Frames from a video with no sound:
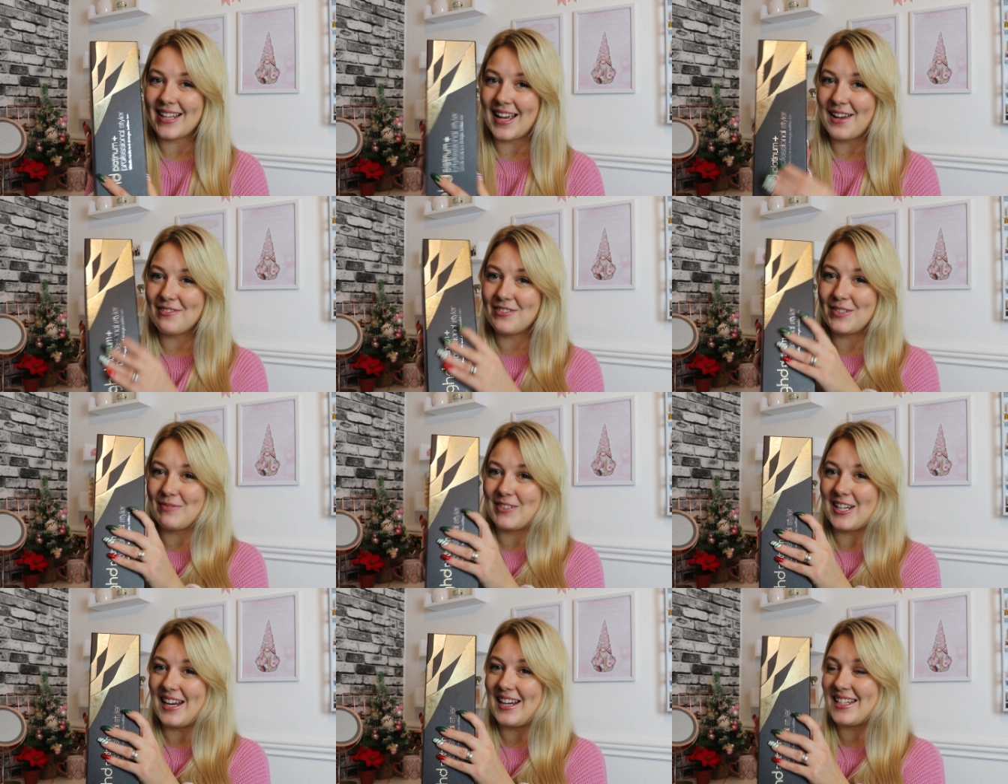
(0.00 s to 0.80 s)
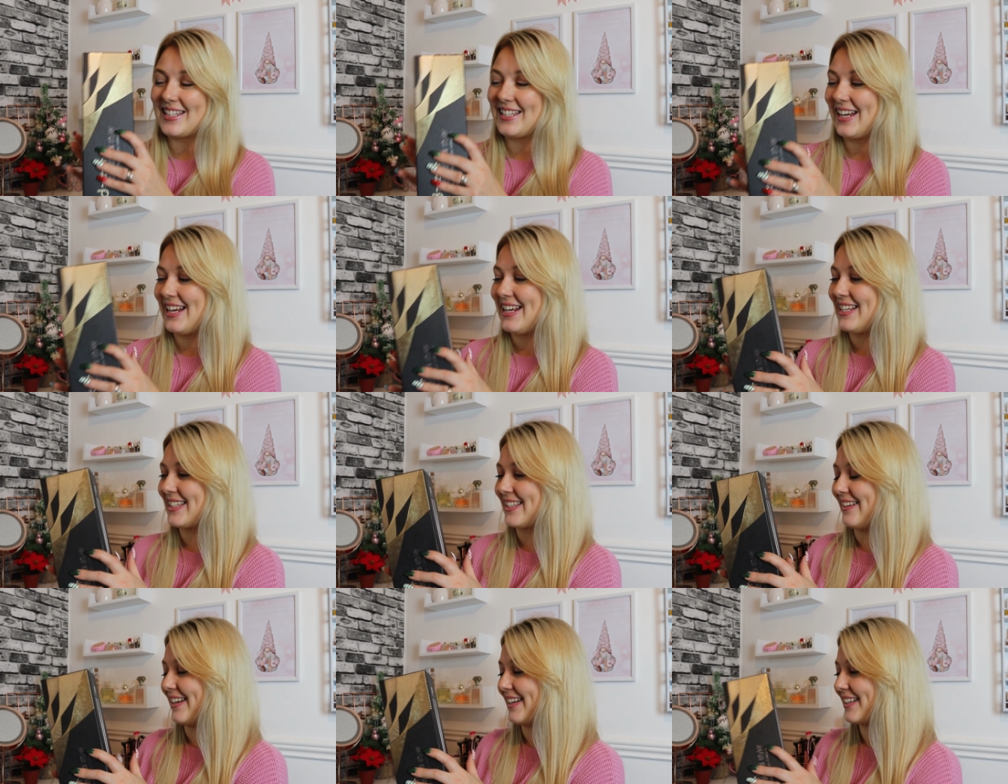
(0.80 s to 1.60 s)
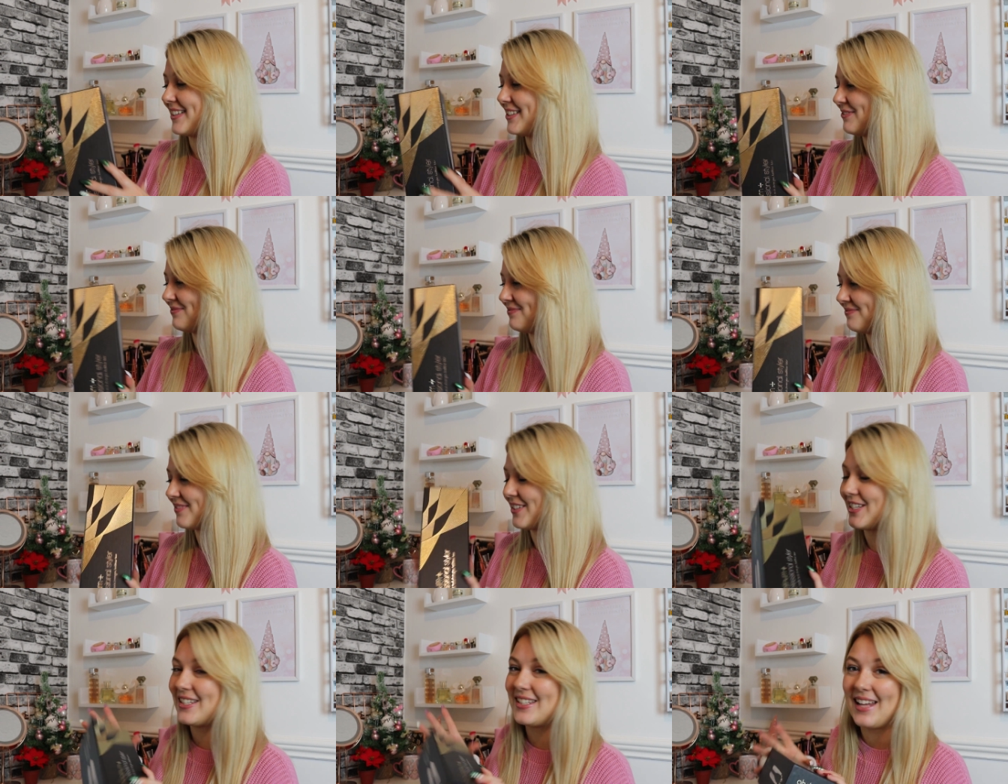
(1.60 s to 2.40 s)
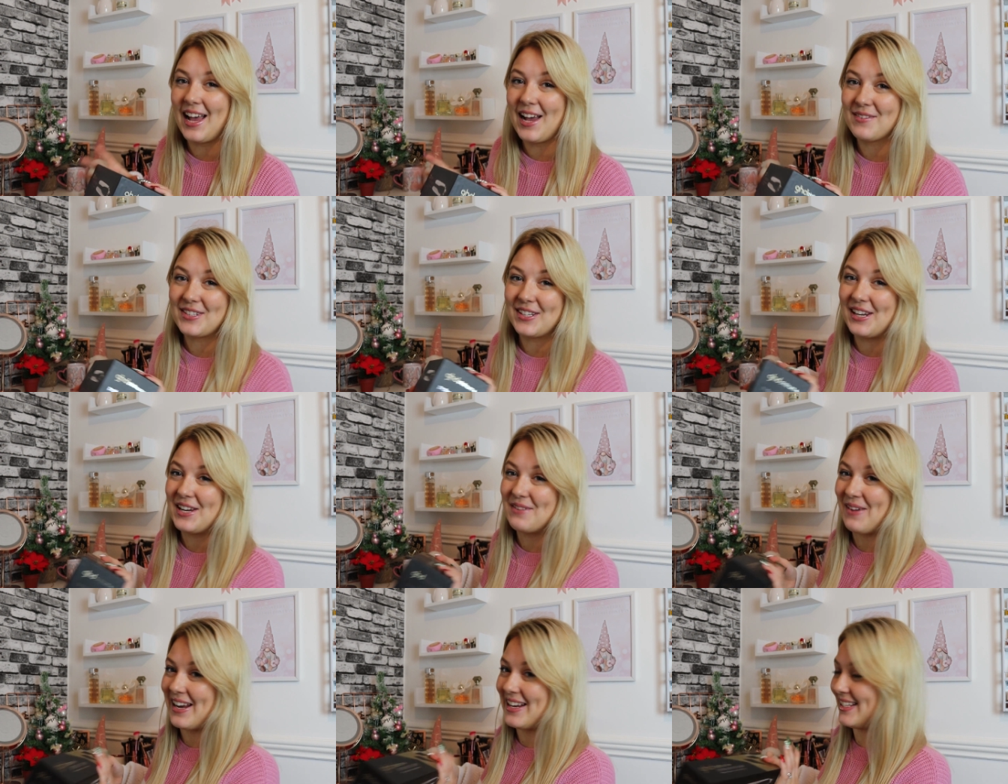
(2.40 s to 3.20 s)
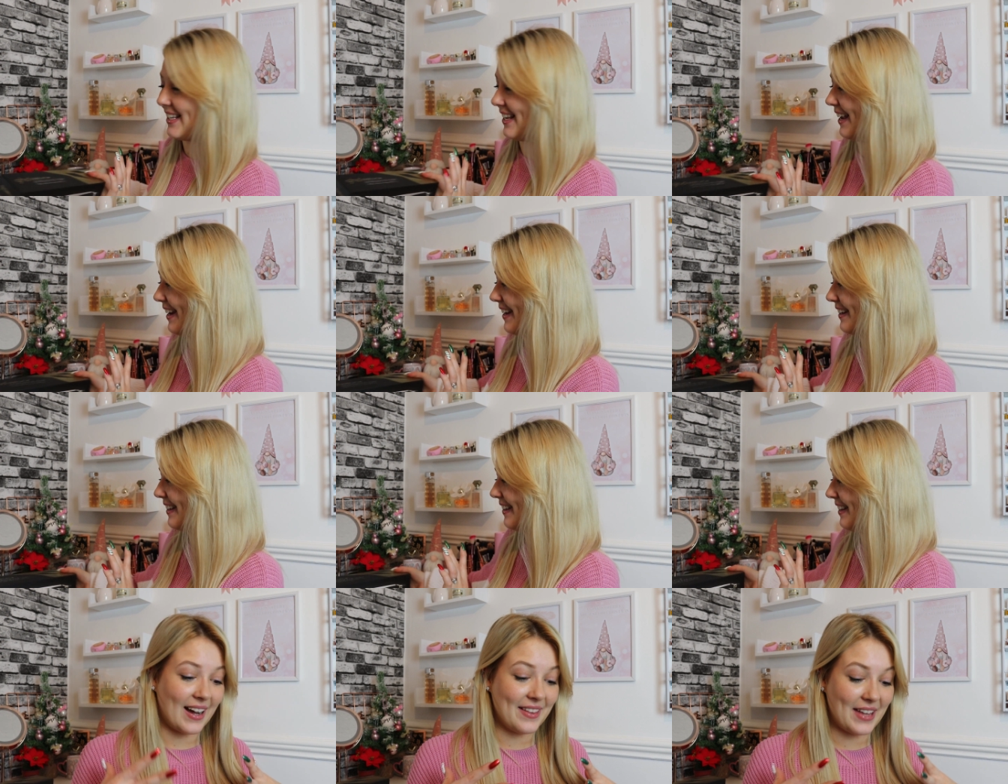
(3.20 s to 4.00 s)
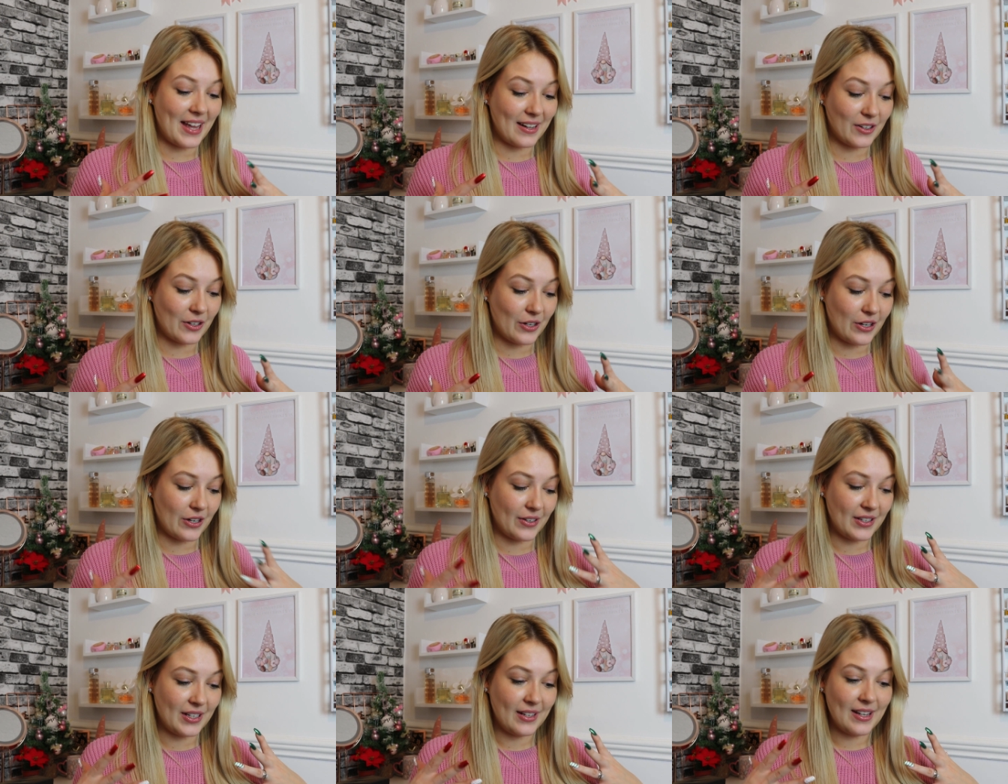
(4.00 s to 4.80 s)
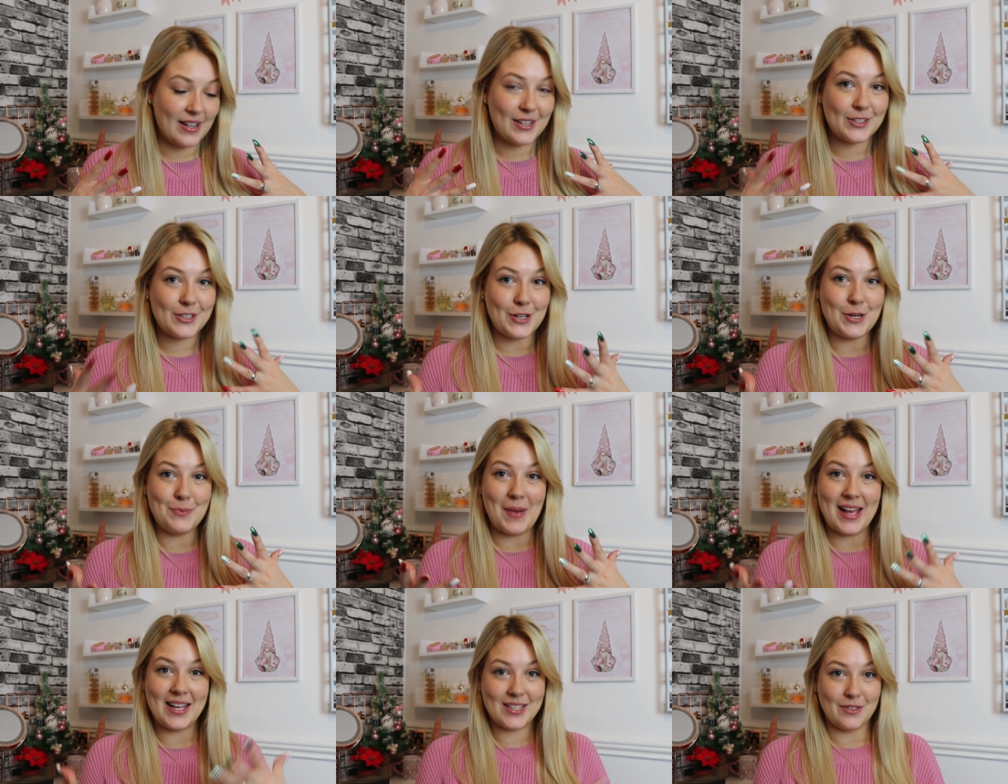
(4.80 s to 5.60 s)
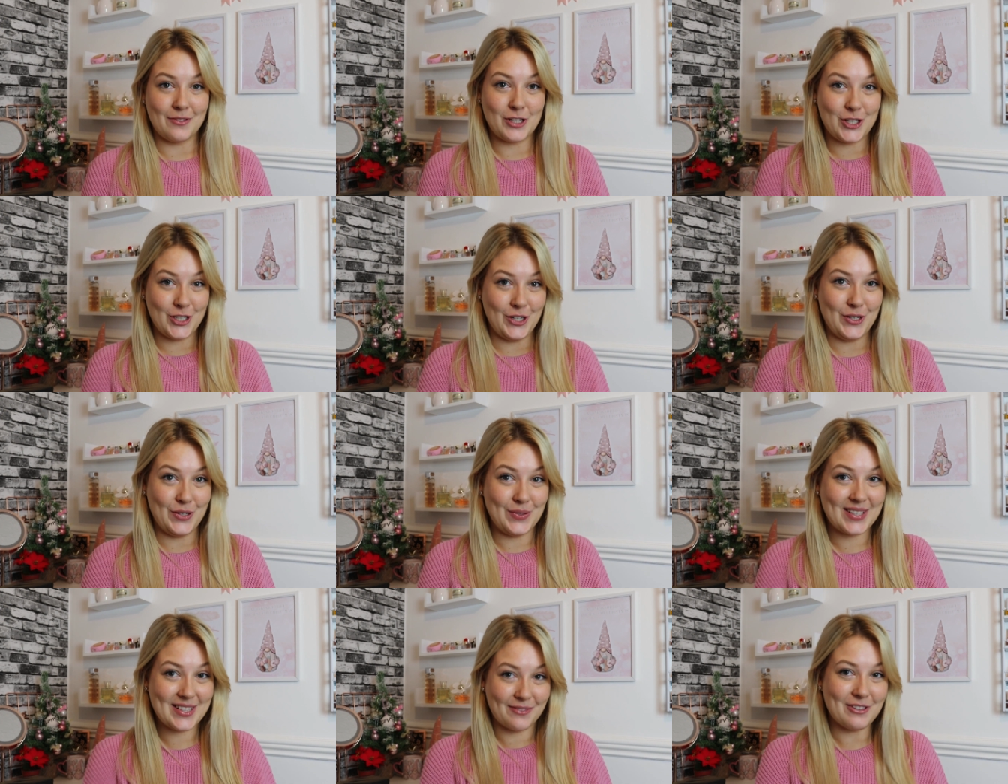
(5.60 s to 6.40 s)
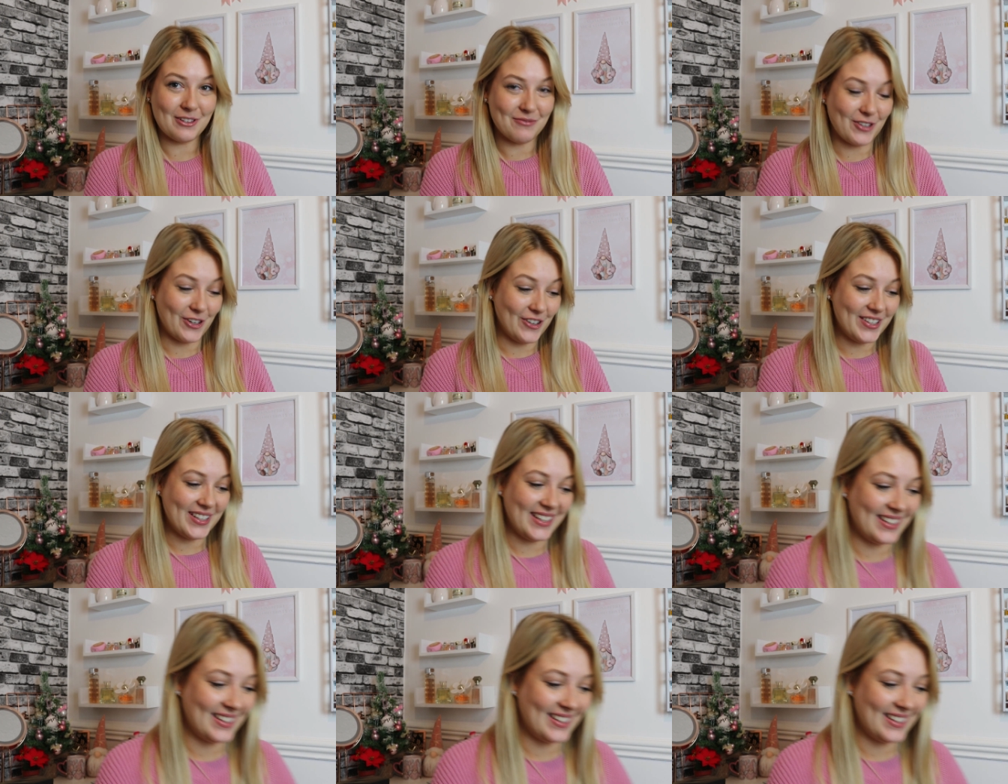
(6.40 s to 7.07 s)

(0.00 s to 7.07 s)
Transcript: to have some GHDs, like just absolutely amazing. I then got two pairs of shoes from Ron.